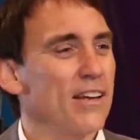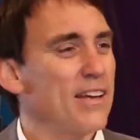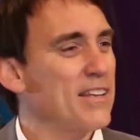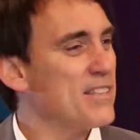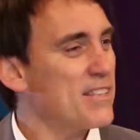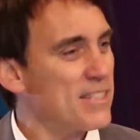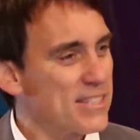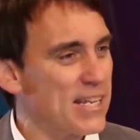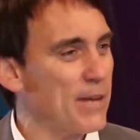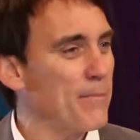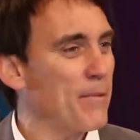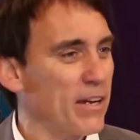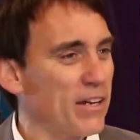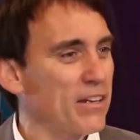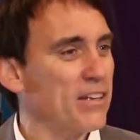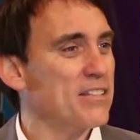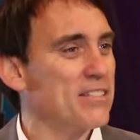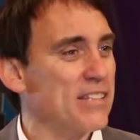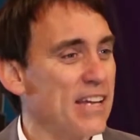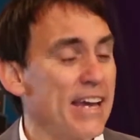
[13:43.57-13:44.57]
Isn't someone
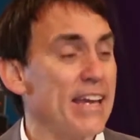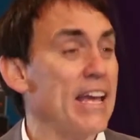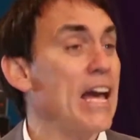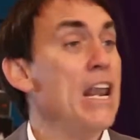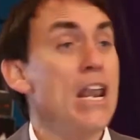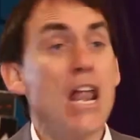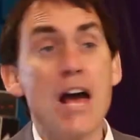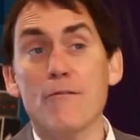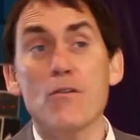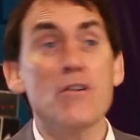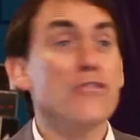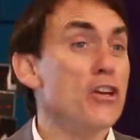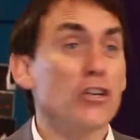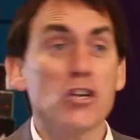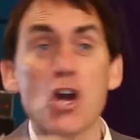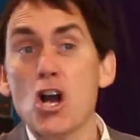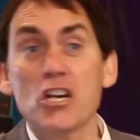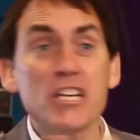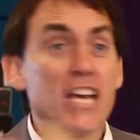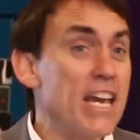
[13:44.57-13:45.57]
going to say, in love with the
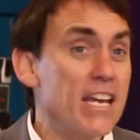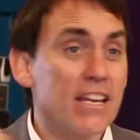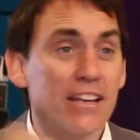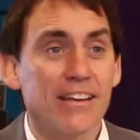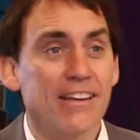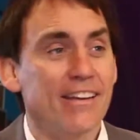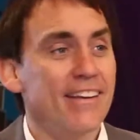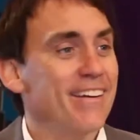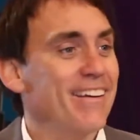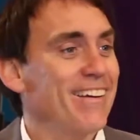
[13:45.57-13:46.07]
cooking?